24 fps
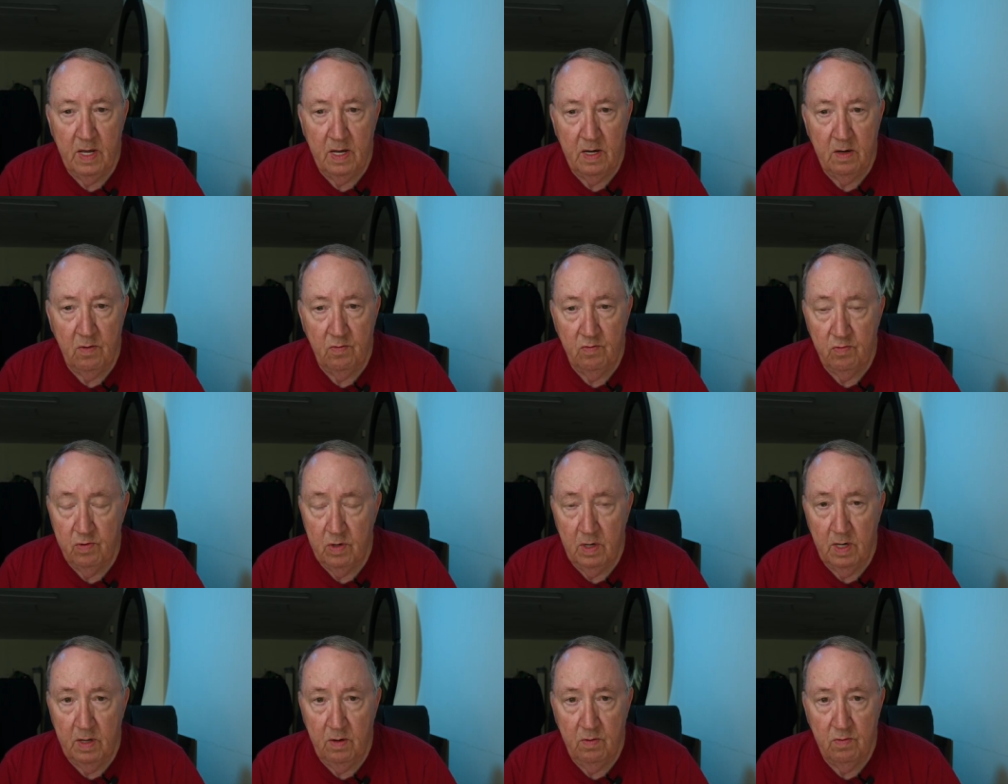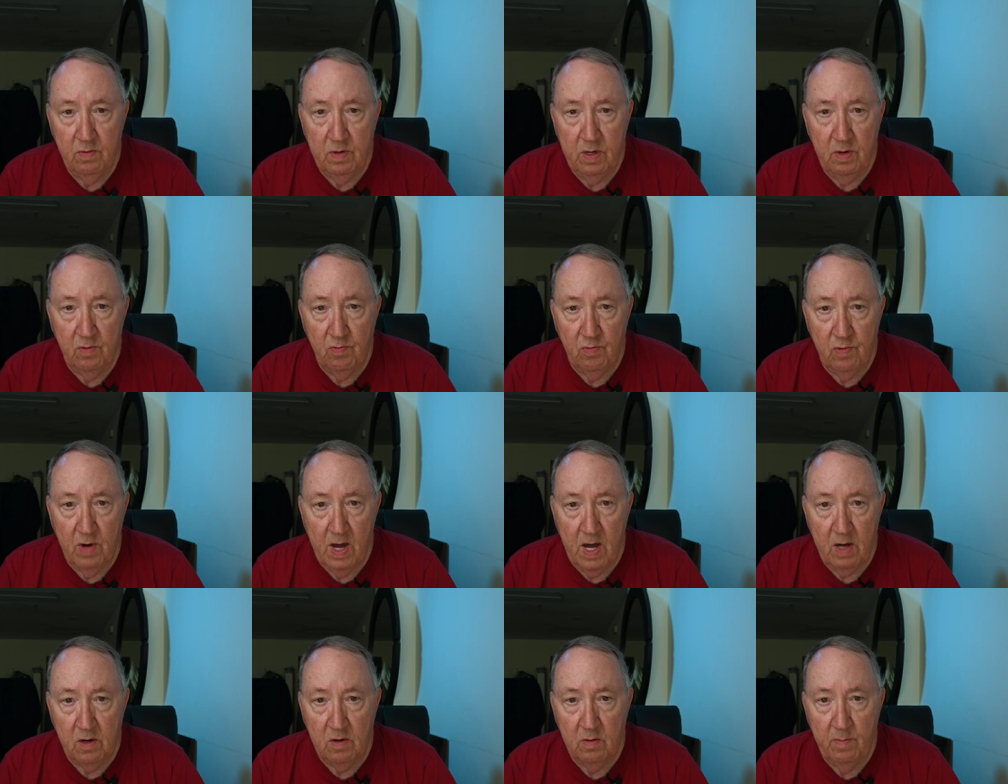and it really it
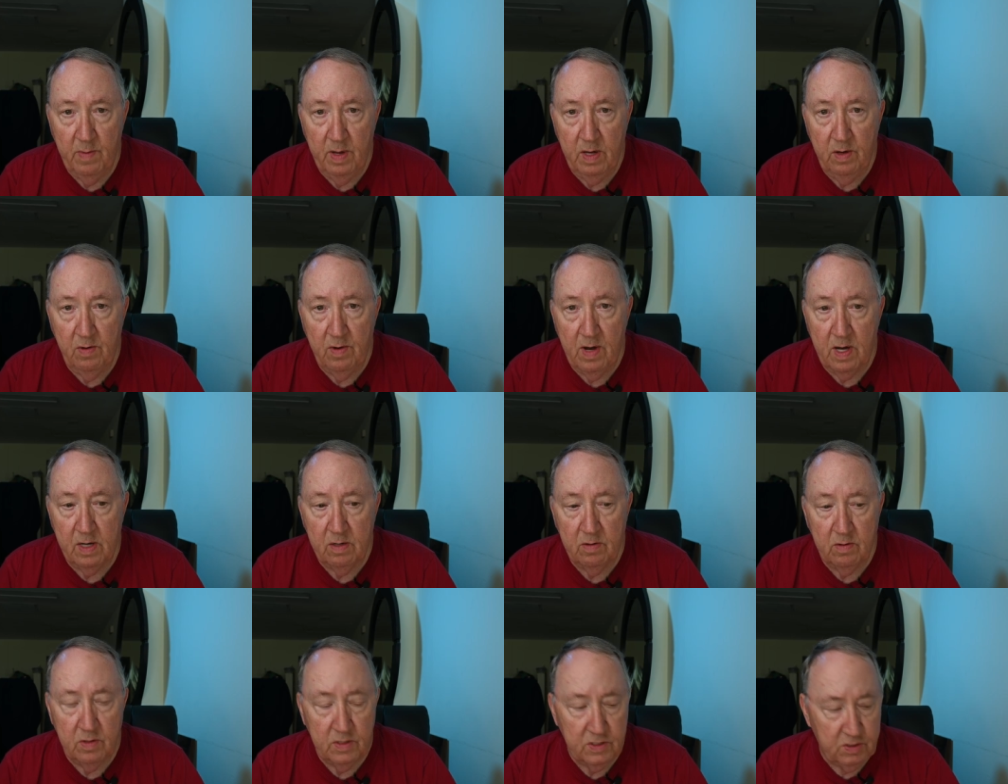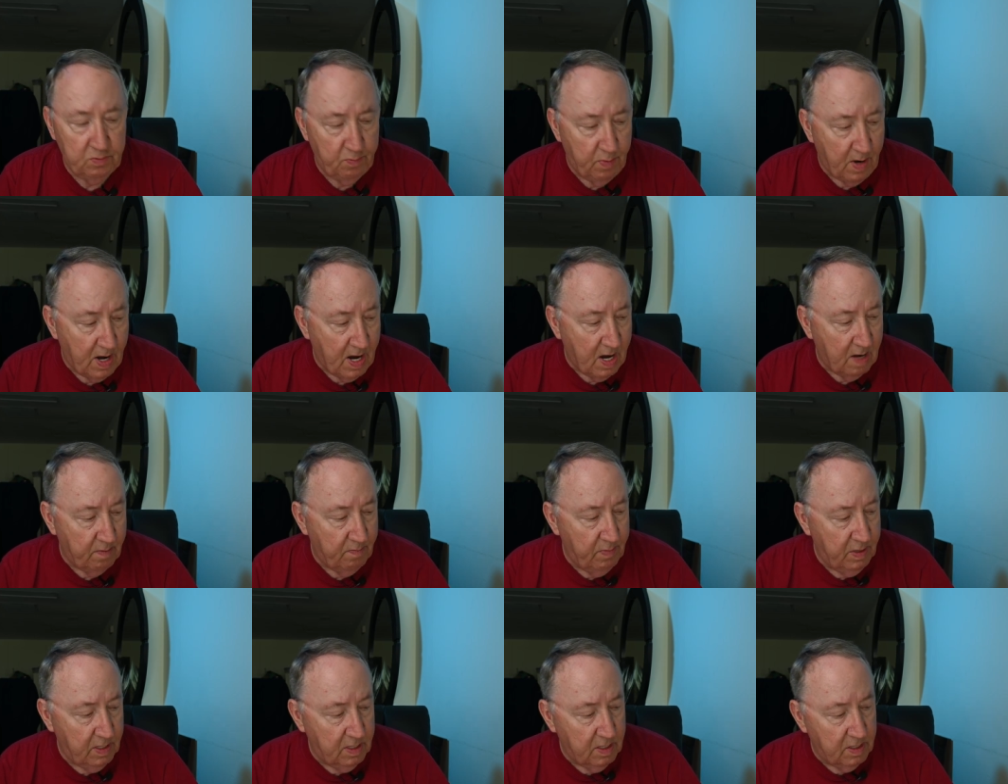rattled me right on the
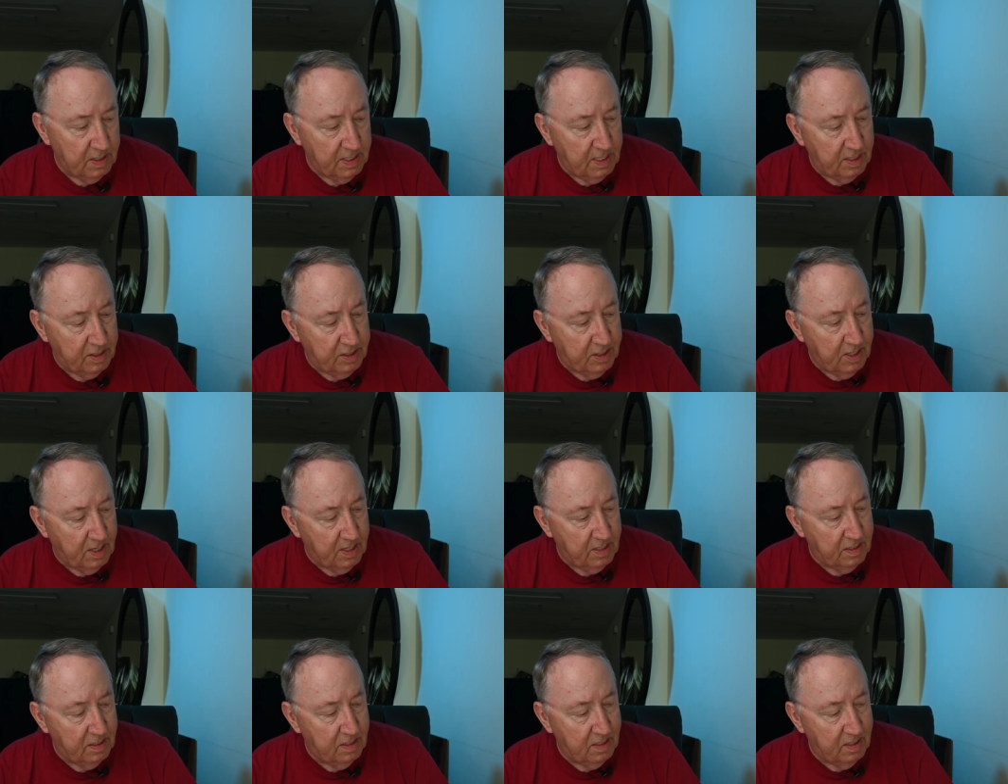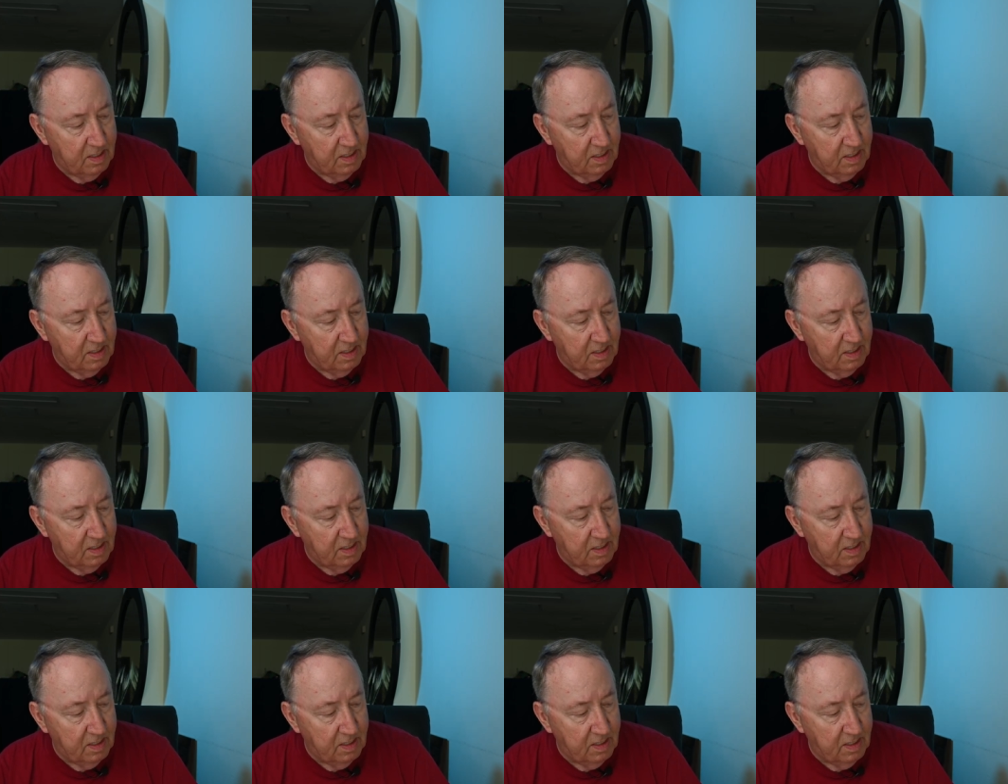spot because I thought,